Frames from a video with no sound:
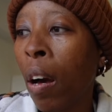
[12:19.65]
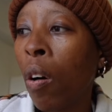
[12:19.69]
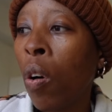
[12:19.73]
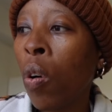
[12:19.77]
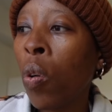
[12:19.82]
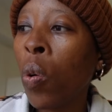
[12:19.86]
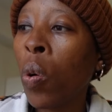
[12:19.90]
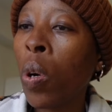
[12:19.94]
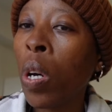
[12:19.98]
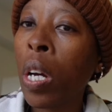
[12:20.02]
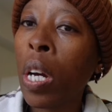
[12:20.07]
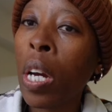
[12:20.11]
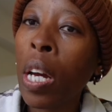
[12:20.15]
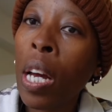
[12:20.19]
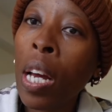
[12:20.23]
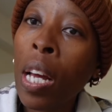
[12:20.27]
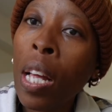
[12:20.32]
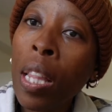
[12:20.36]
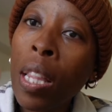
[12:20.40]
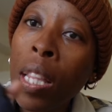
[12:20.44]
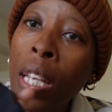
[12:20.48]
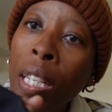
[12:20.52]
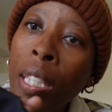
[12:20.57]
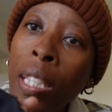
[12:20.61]
Oh,
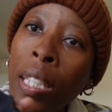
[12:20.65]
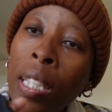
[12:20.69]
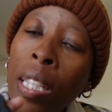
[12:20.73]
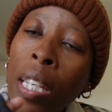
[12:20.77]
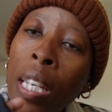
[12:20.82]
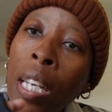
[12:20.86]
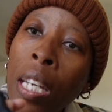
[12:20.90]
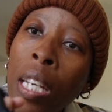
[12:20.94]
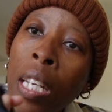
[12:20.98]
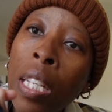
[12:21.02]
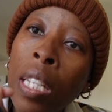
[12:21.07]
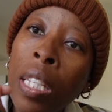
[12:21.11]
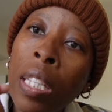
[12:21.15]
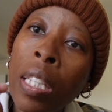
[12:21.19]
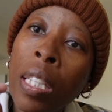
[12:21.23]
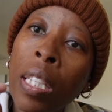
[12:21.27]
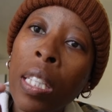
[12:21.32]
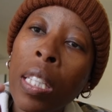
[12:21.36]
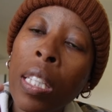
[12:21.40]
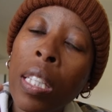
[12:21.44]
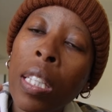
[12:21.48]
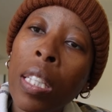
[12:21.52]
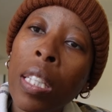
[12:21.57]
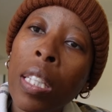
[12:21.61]
this
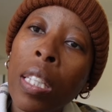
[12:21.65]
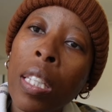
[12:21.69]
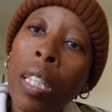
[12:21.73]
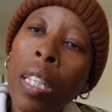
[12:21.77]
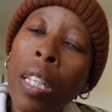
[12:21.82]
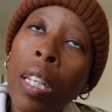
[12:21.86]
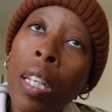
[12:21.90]
is